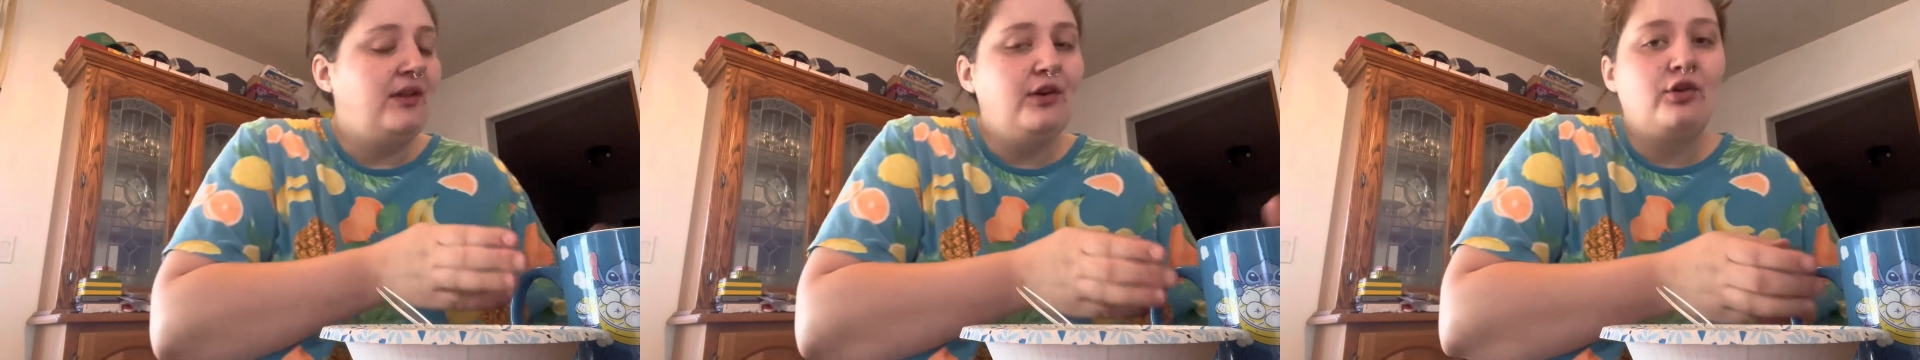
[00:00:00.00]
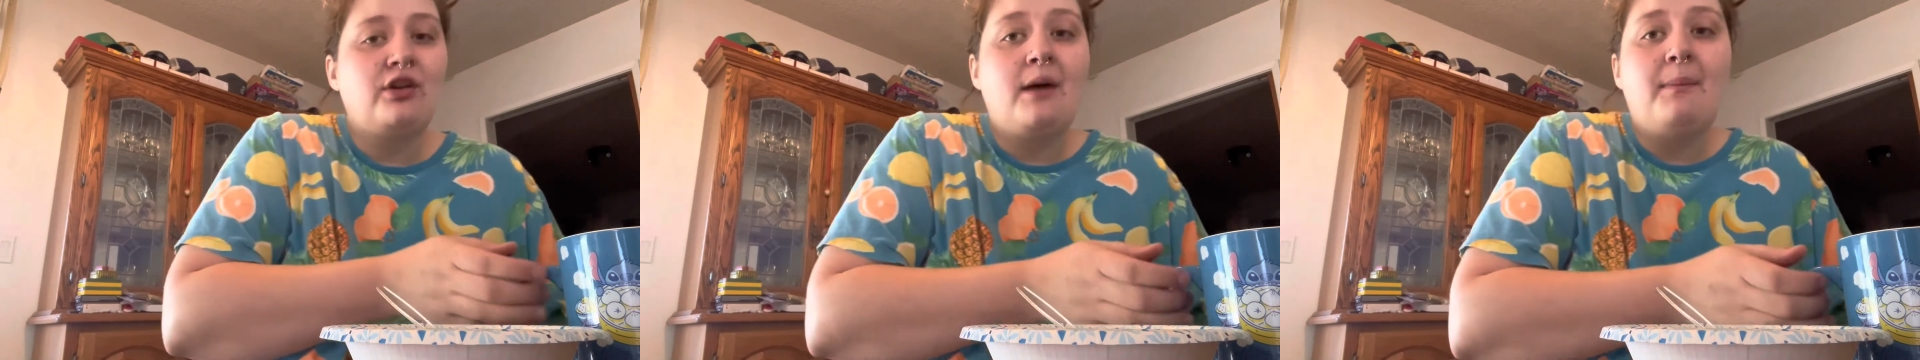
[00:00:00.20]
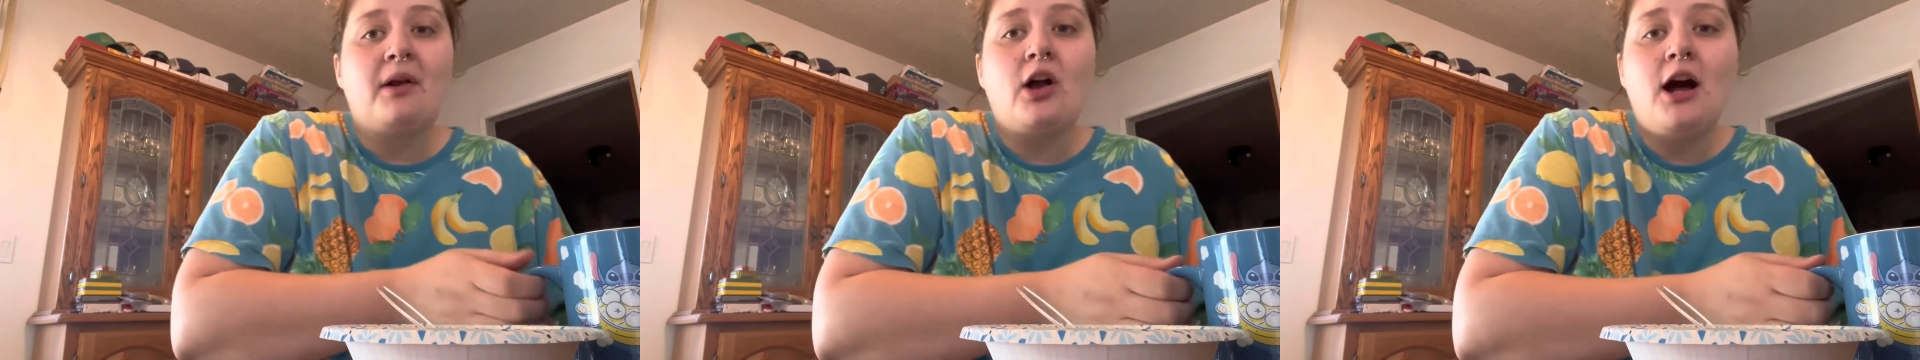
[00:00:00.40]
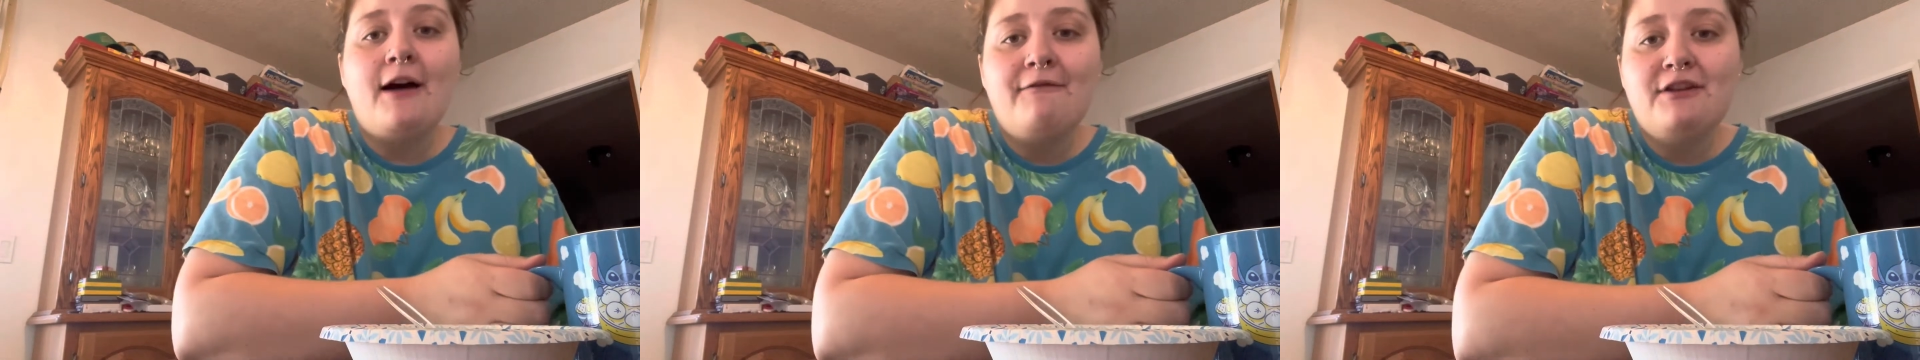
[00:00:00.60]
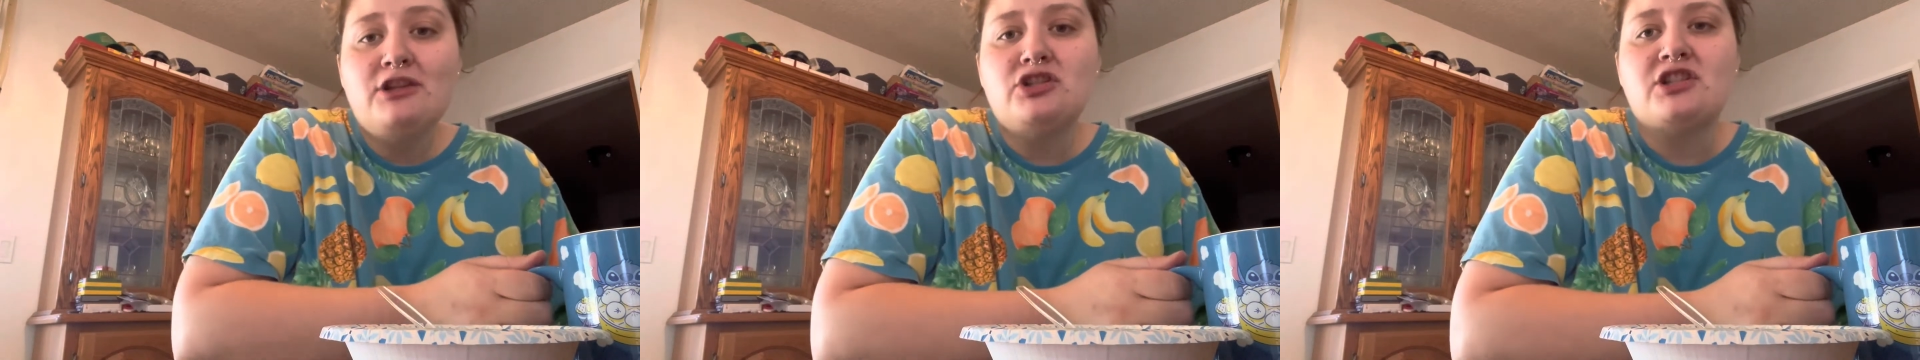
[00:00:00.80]
little cup of
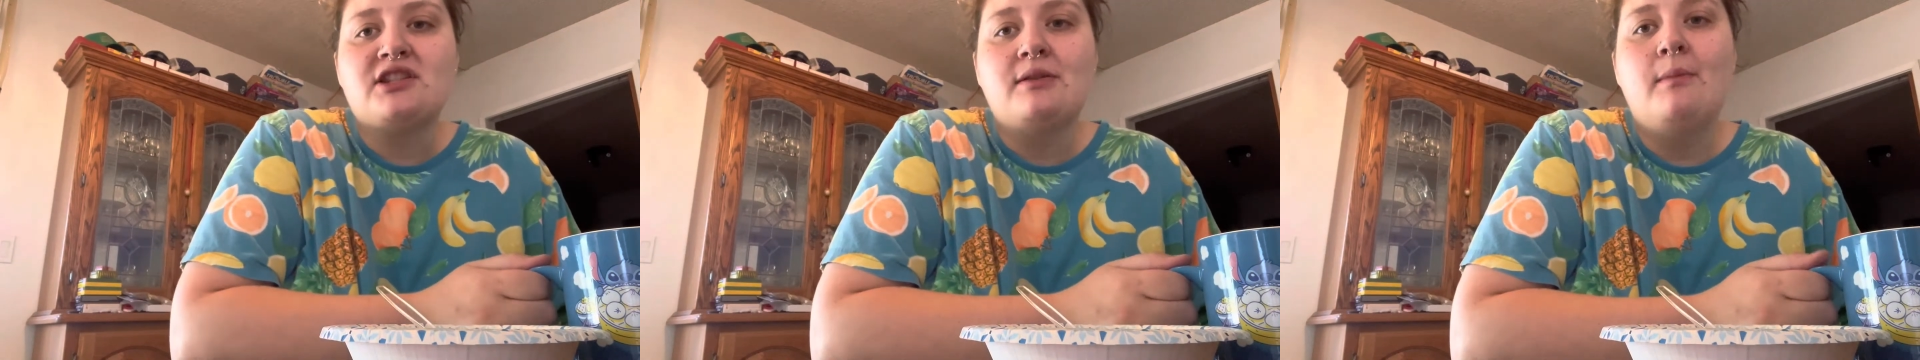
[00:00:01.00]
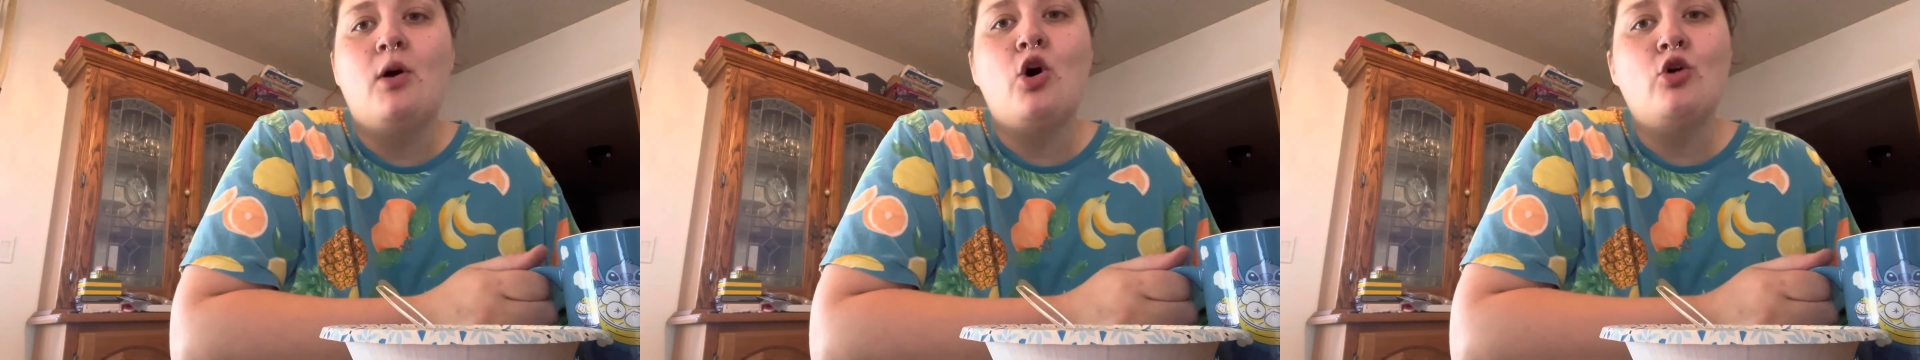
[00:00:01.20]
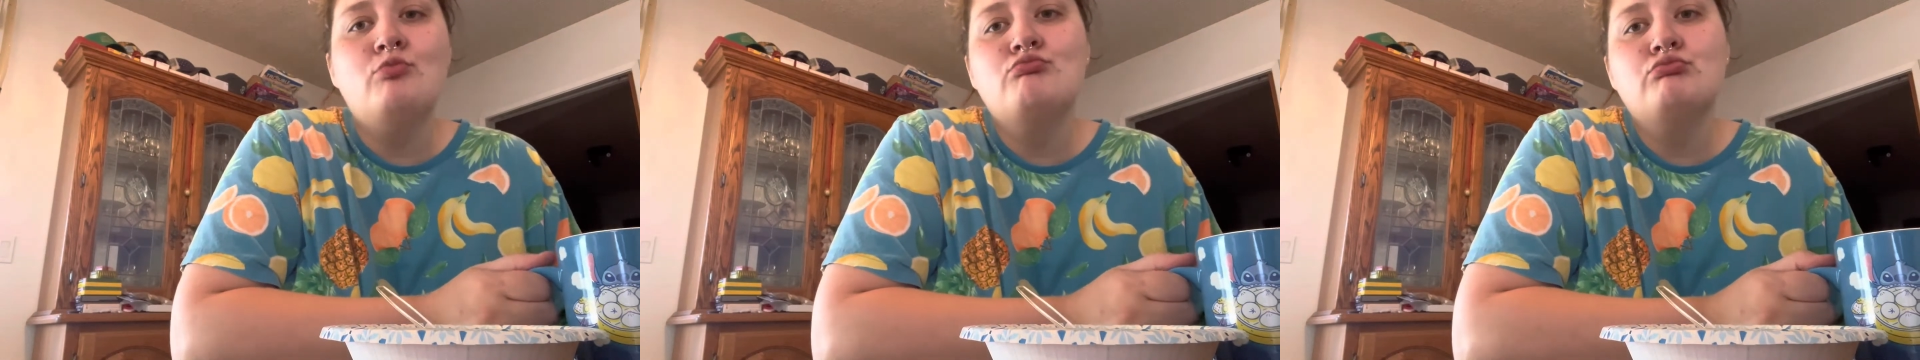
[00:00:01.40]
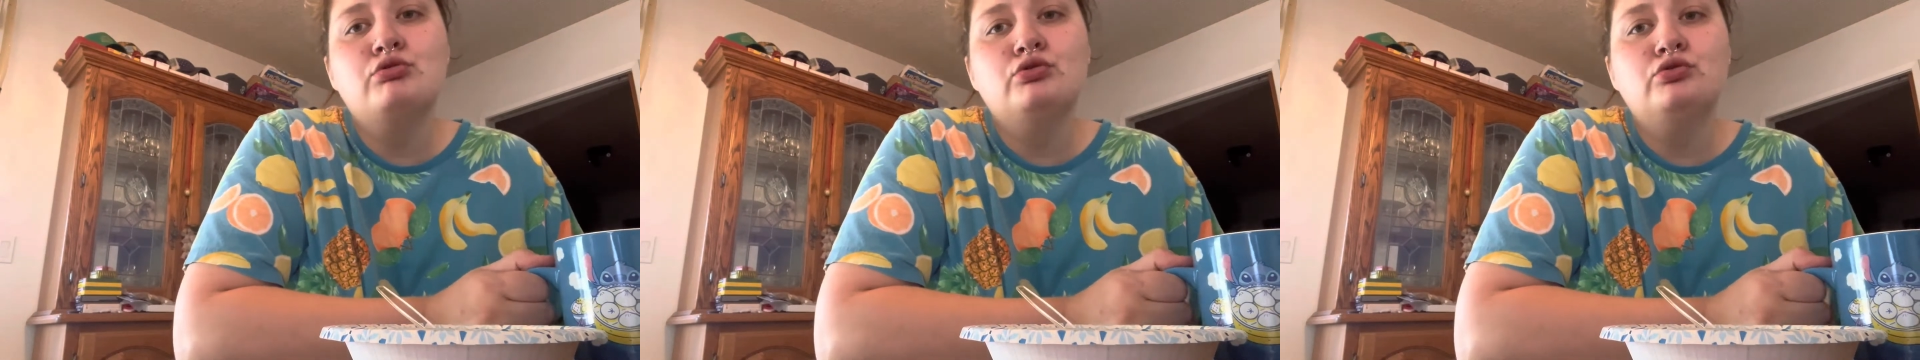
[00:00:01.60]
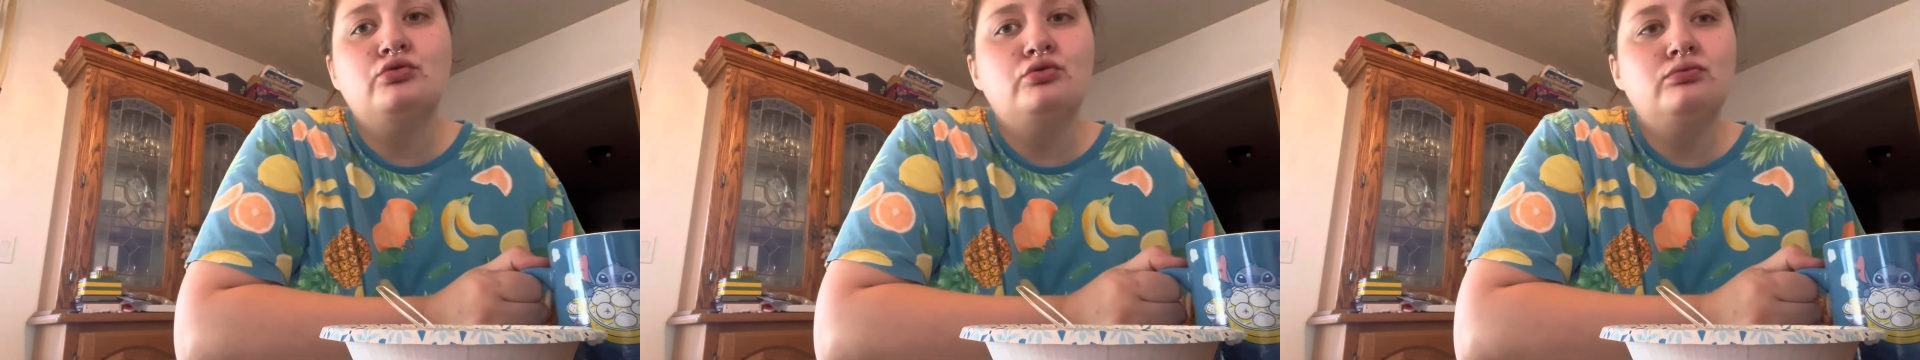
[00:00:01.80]
coffee, just some
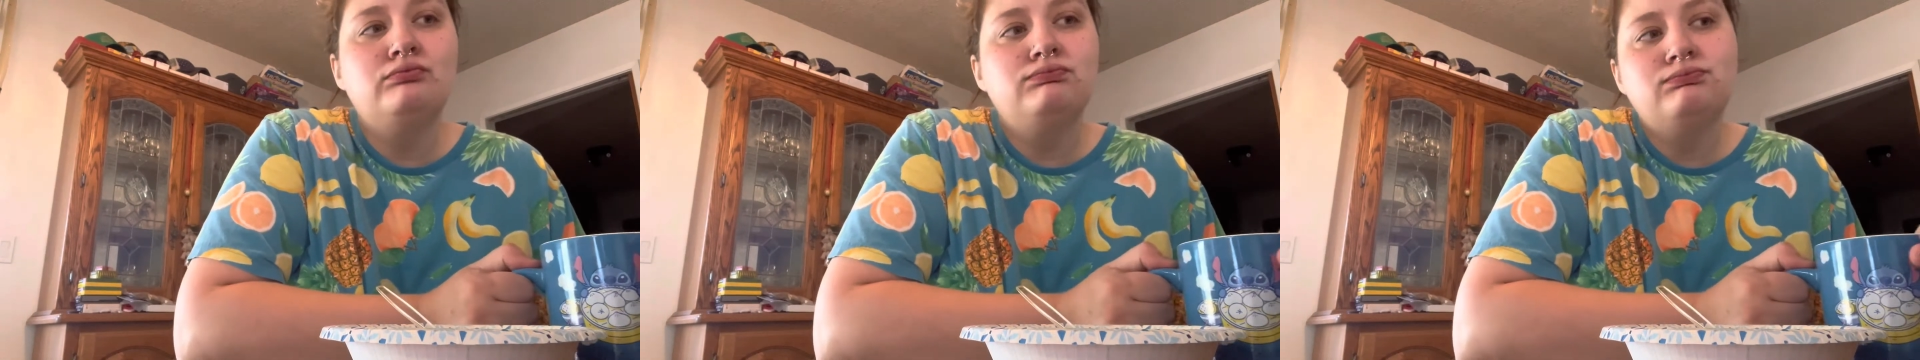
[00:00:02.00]
homebrew